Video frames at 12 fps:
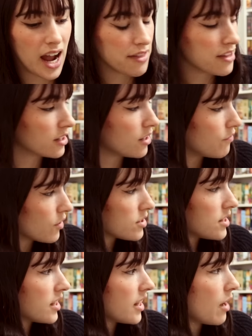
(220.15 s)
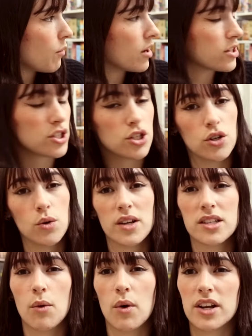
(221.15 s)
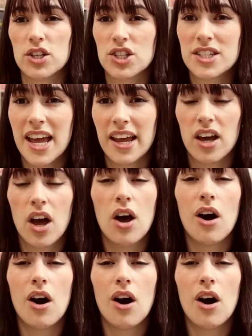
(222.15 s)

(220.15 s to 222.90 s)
I think the first thing that I want to do is I wanna just take